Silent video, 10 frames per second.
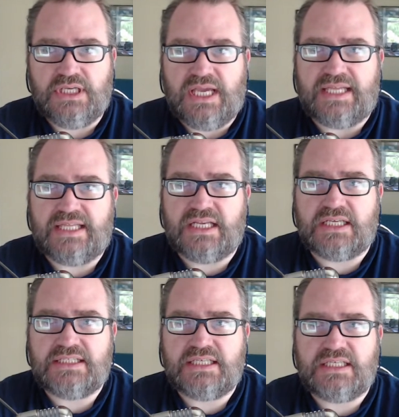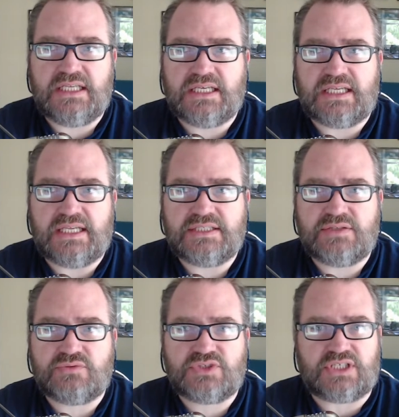And then I didn't eat again
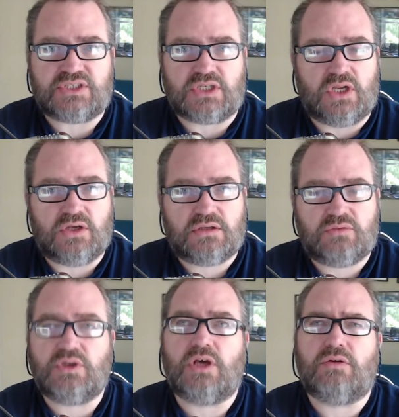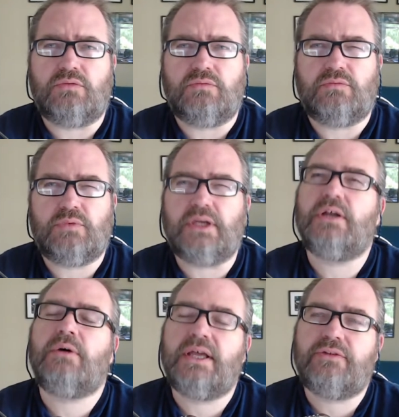till 6 o'clock, or no, wait,
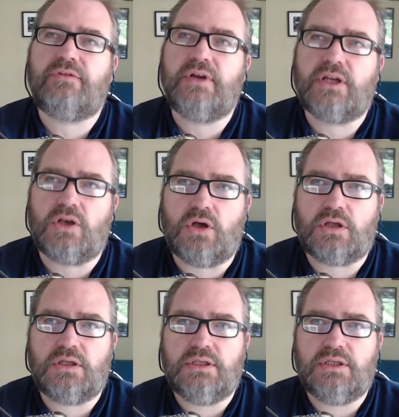no, I had 3 o'clock.